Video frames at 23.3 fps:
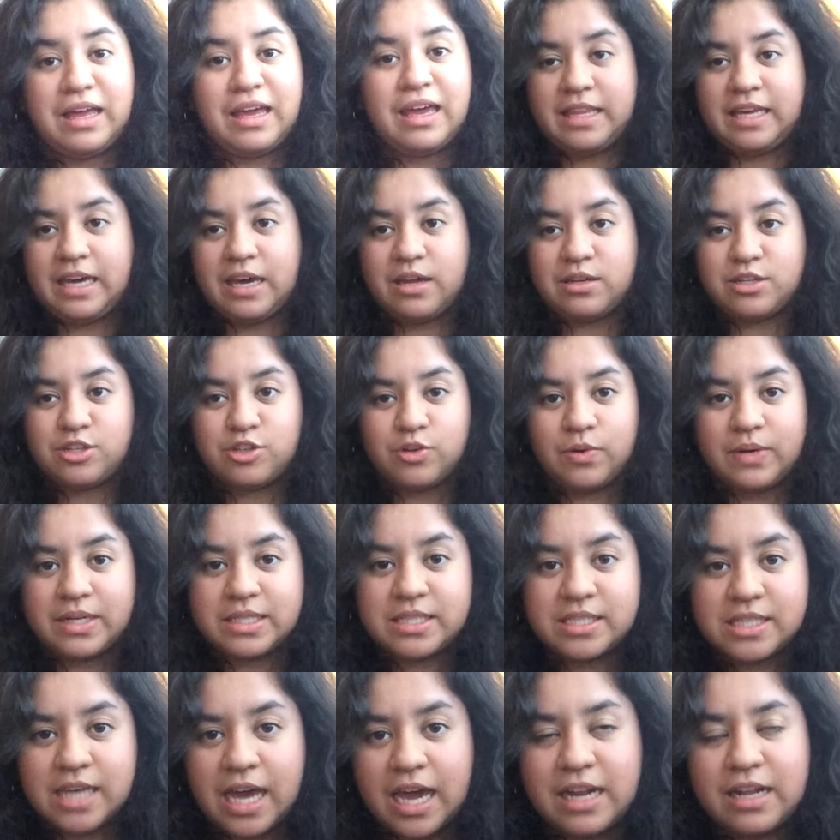they get so
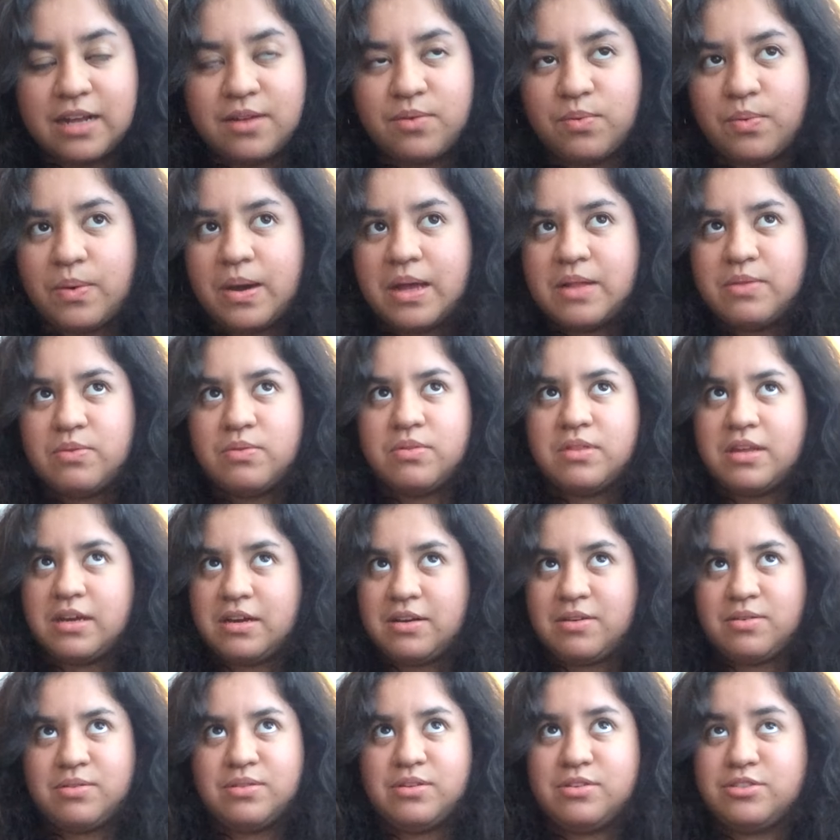excited when
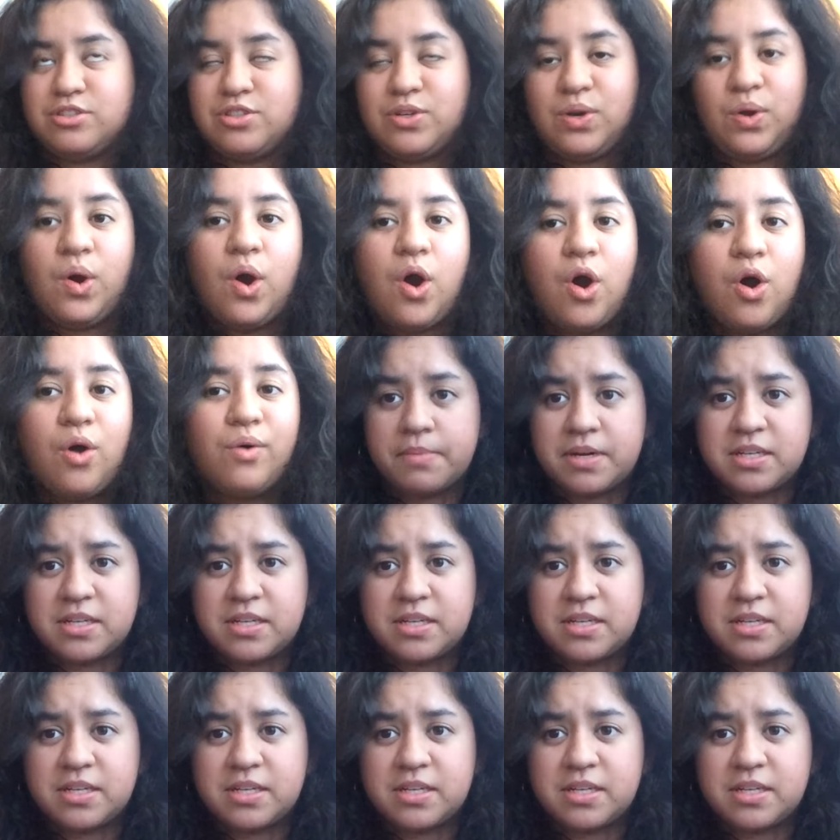there's a goal.